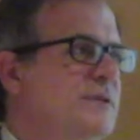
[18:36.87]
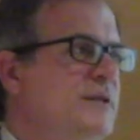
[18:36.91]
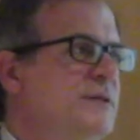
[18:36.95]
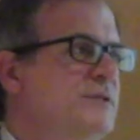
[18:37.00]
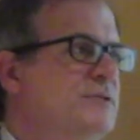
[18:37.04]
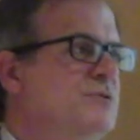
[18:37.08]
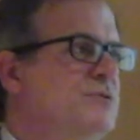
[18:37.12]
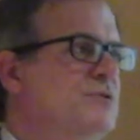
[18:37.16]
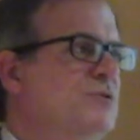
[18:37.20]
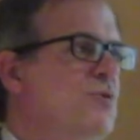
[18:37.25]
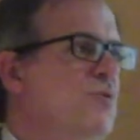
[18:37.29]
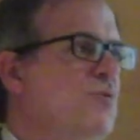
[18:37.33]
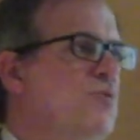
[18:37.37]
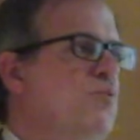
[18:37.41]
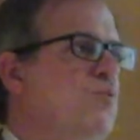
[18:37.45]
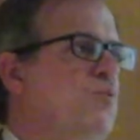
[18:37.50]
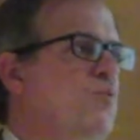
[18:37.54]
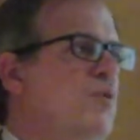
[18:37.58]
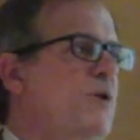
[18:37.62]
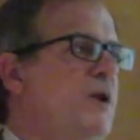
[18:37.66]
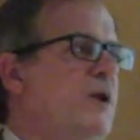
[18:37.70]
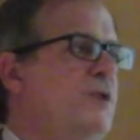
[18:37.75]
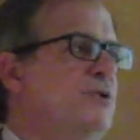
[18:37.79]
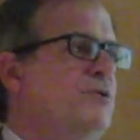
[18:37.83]
And so
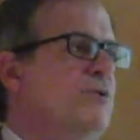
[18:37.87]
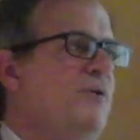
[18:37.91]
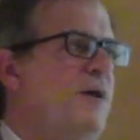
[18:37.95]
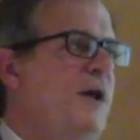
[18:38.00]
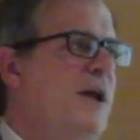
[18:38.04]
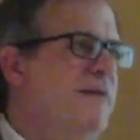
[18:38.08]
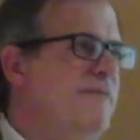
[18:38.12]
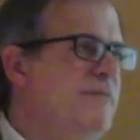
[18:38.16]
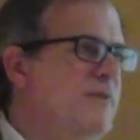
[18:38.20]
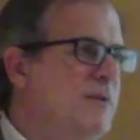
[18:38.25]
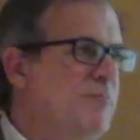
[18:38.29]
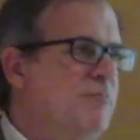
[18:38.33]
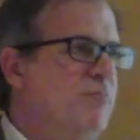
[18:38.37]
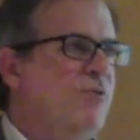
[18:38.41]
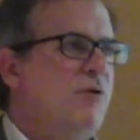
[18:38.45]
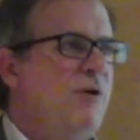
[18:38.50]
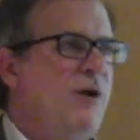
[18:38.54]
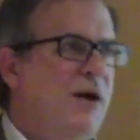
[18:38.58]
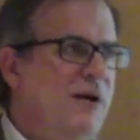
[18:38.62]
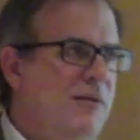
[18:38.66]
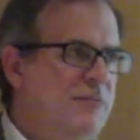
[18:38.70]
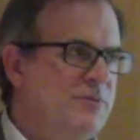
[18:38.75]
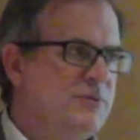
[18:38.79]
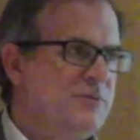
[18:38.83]
when you're having a
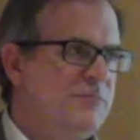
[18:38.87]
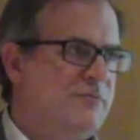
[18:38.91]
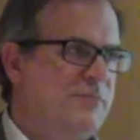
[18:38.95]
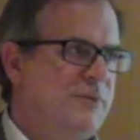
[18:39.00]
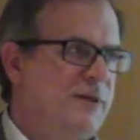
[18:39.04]
problem,